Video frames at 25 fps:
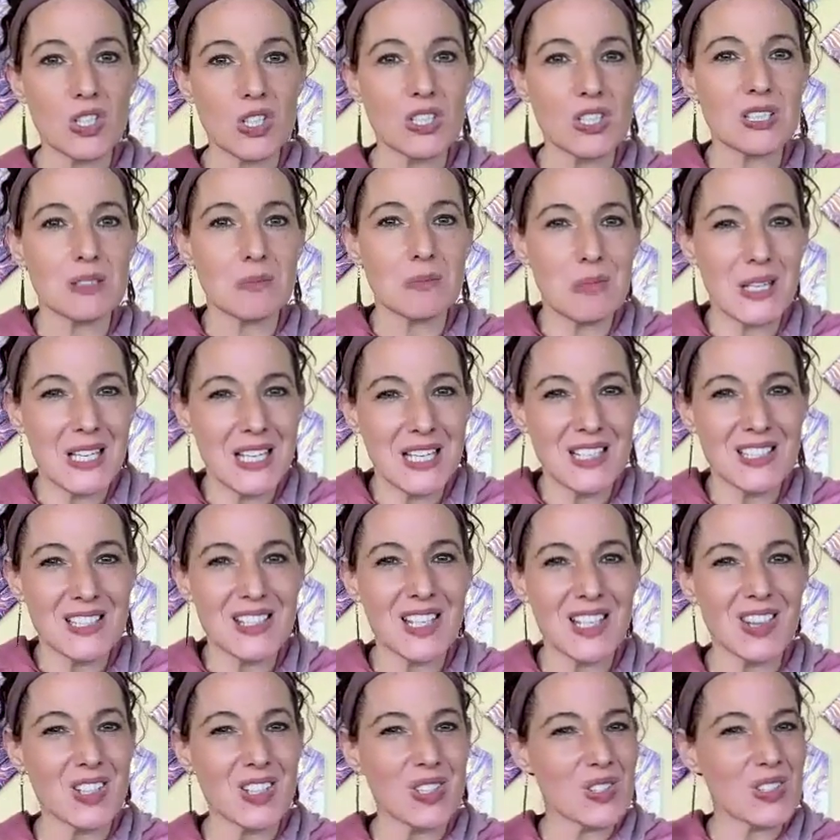just means
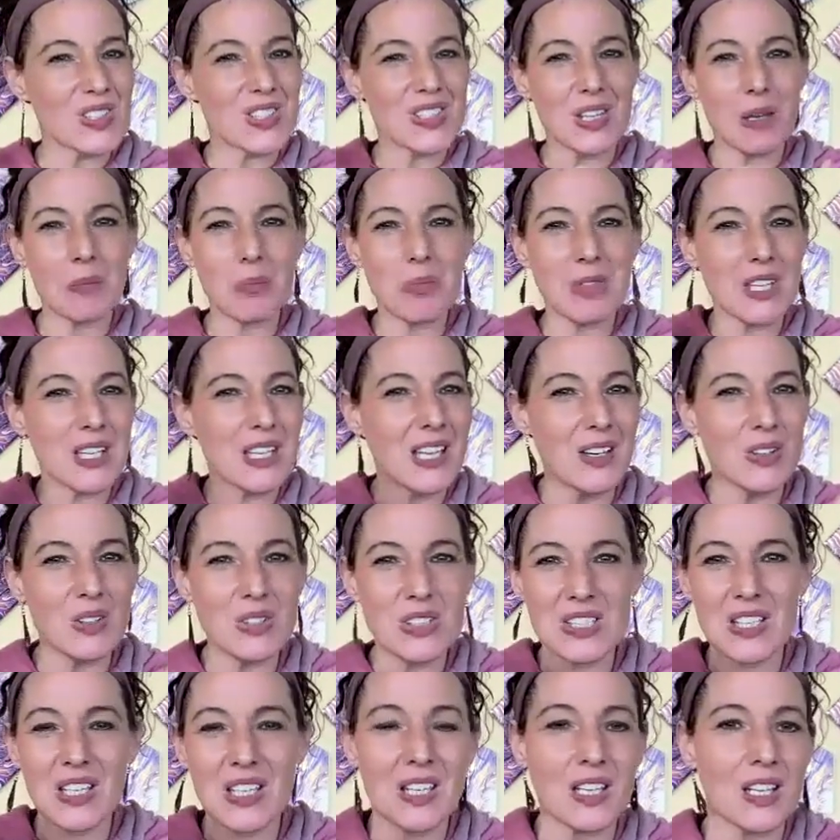that there's something
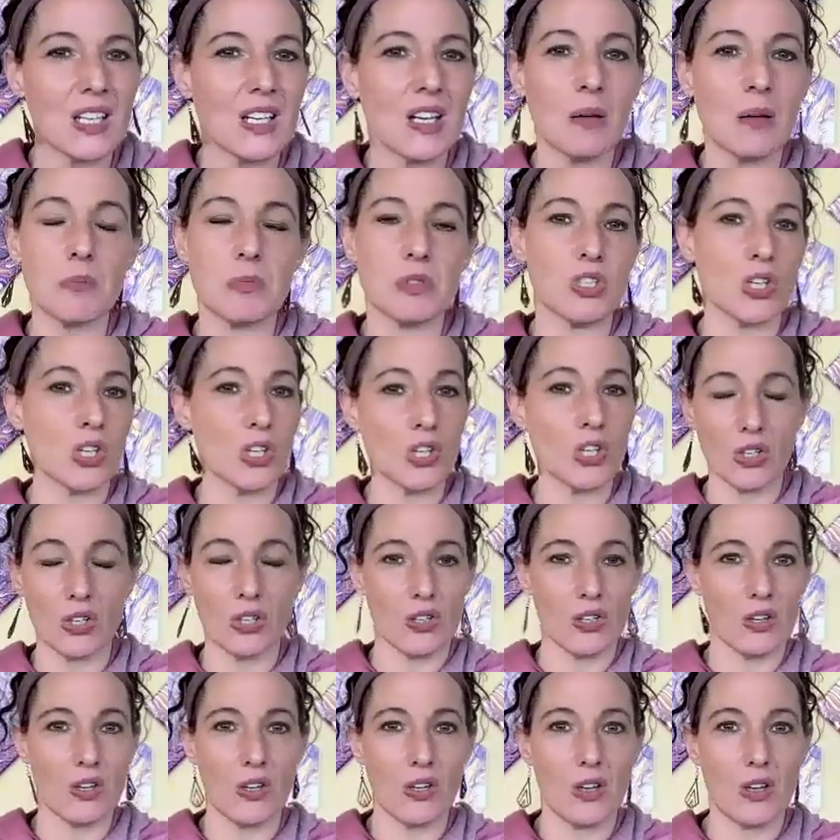else kicking up
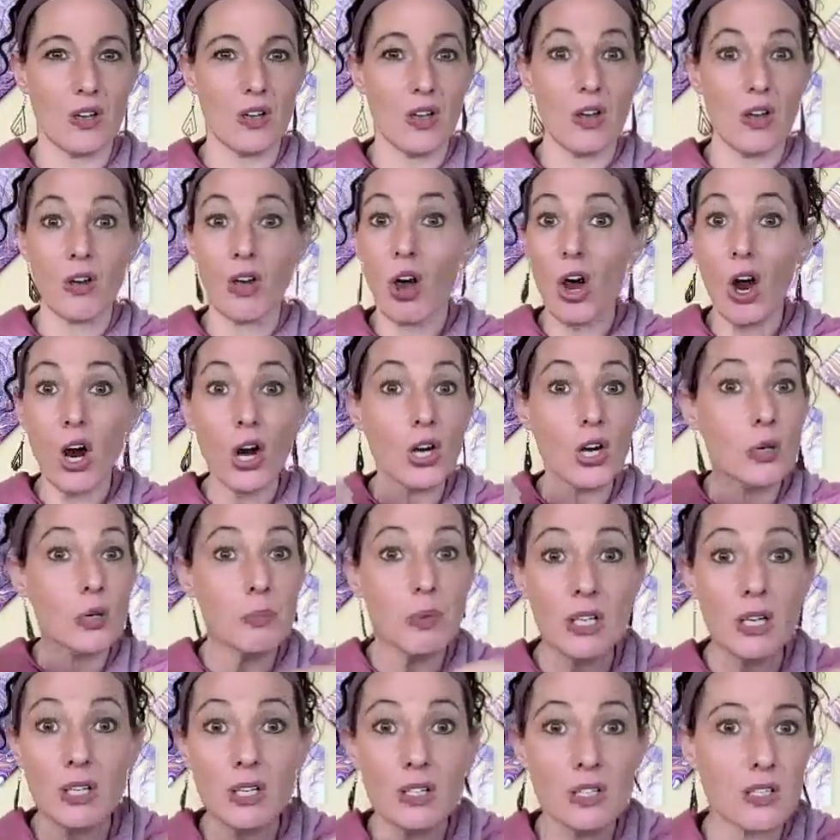dirt.
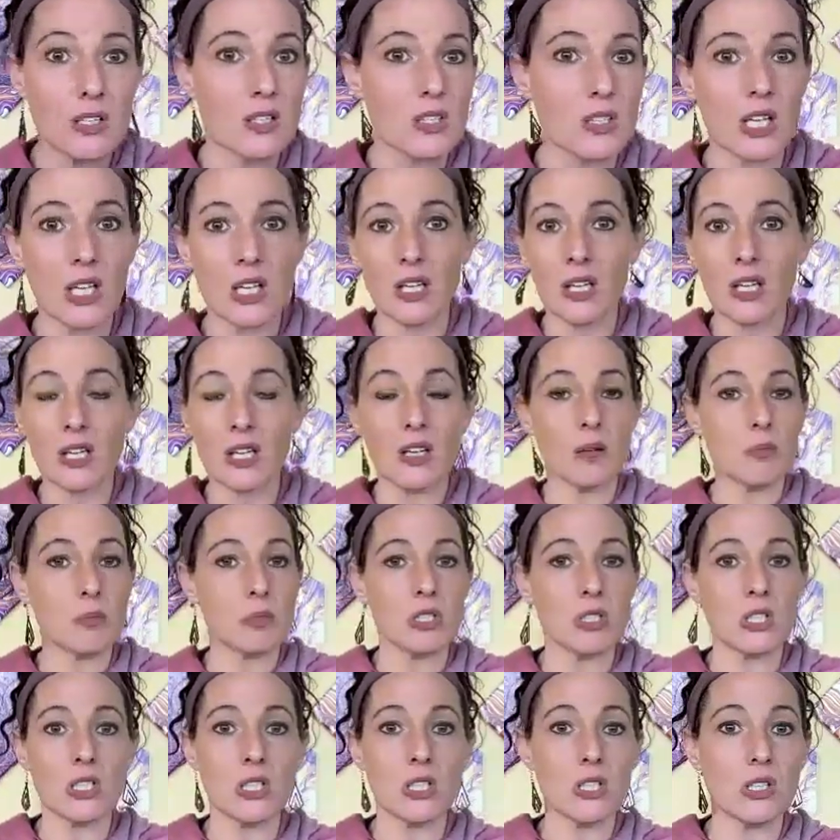Karma is kicking
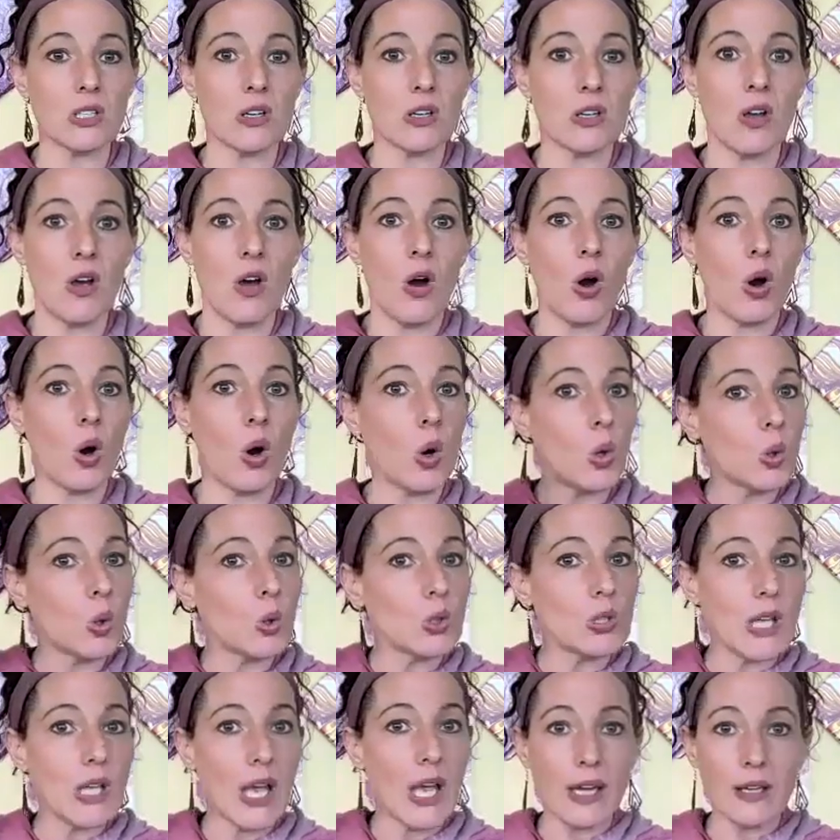up dirt,
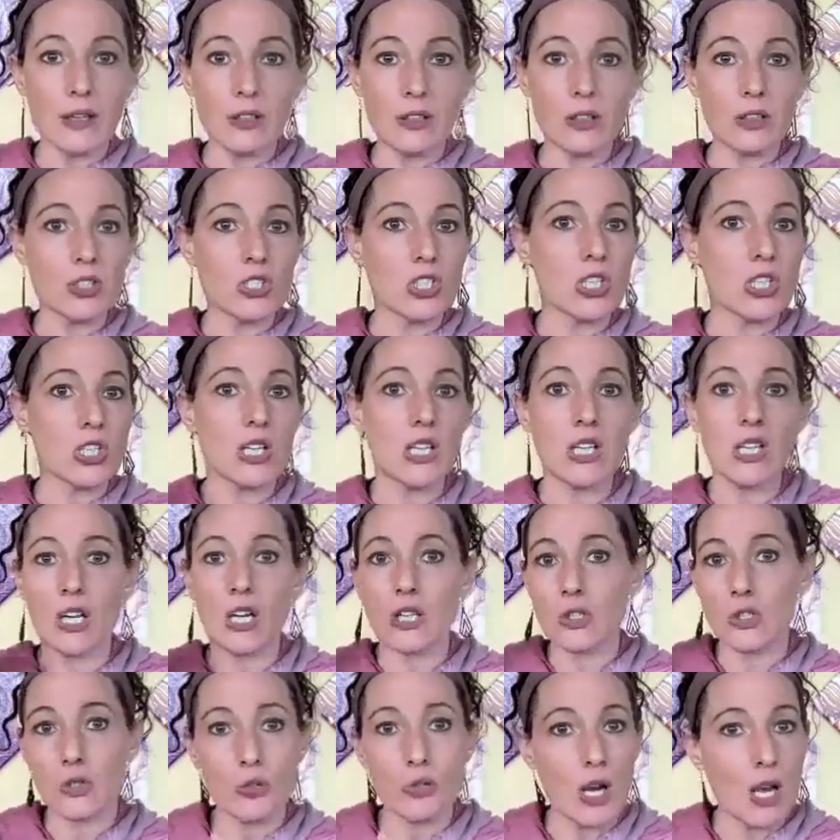old energy,
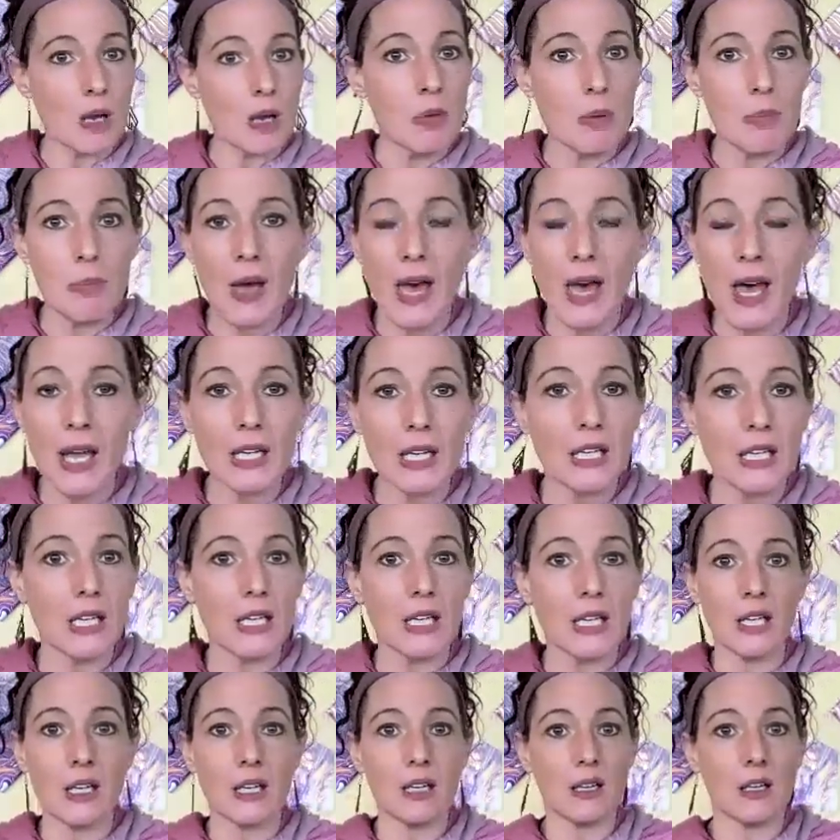a trauma
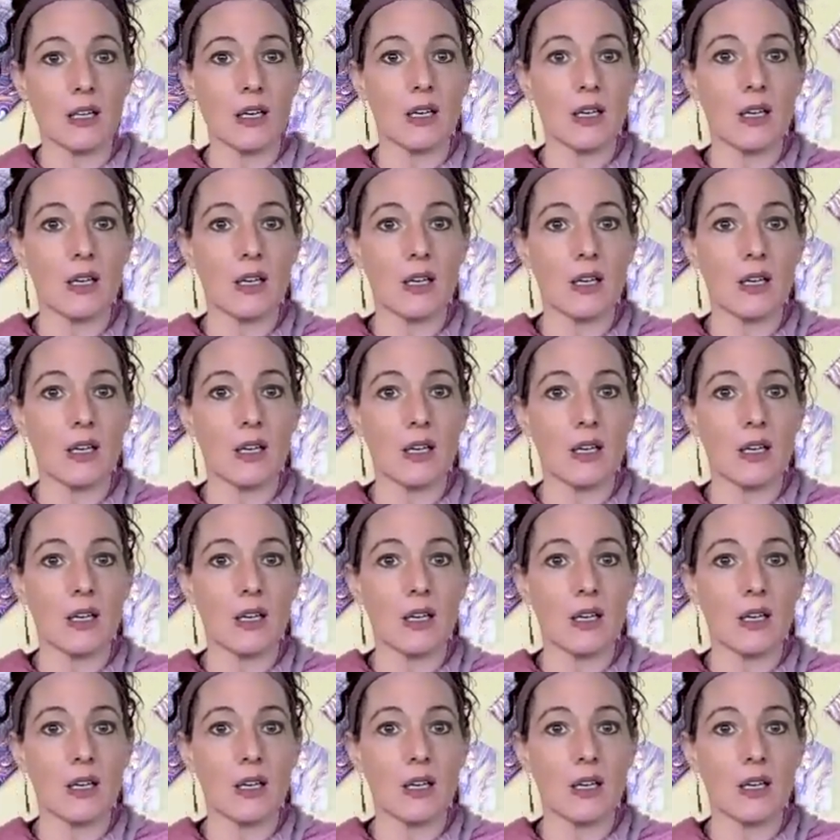packet.